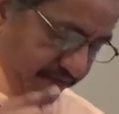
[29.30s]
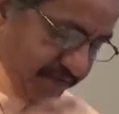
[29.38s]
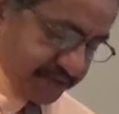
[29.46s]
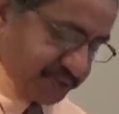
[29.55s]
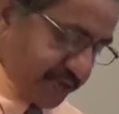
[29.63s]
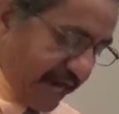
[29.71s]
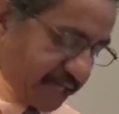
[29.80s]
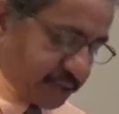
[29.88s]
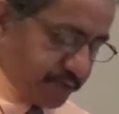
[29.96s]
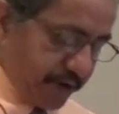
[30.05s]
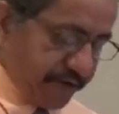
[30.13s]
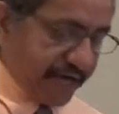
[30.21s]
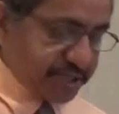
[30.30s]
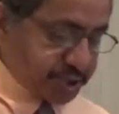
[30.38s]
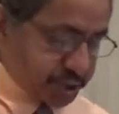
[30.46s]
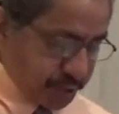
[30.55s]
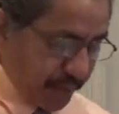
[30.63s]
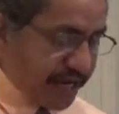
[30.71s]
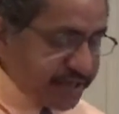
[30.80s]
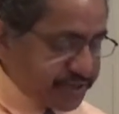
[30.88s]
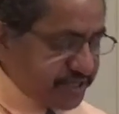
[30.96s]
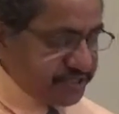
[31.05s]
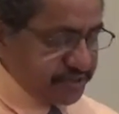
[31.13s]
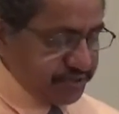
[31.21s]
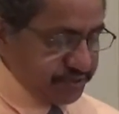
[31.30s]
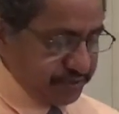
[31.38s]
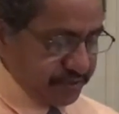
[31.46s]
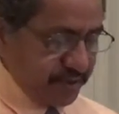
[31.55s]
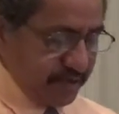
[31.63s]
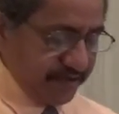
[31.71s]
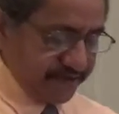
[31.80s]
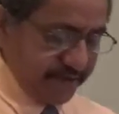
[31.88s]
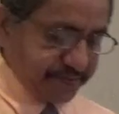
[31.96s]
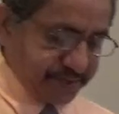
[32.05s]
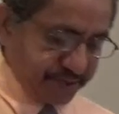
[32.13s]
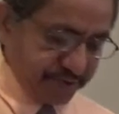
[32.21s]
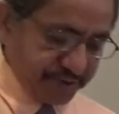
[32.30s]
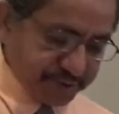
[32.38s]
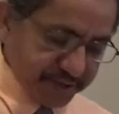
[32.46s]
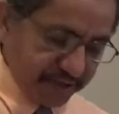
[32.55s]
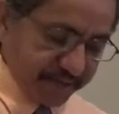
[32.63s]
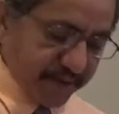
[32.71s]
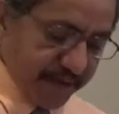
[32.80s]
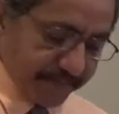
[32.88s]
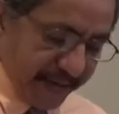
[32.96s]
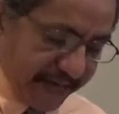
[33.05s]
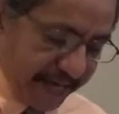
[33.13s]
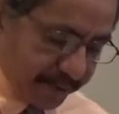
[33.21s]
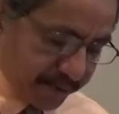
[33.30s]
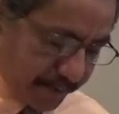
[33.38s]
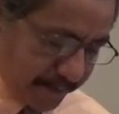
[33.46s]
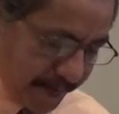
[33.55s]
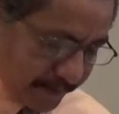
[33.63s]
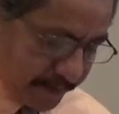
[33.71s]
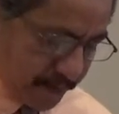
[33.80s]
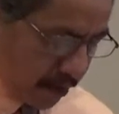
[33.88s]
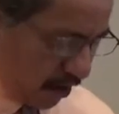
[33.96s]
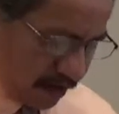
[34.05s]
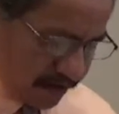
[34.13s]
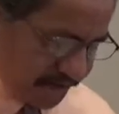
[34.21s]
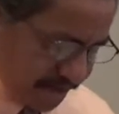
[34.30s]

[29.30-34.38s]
from his sanctuary and strengthen you from Jerusalem. May he remember all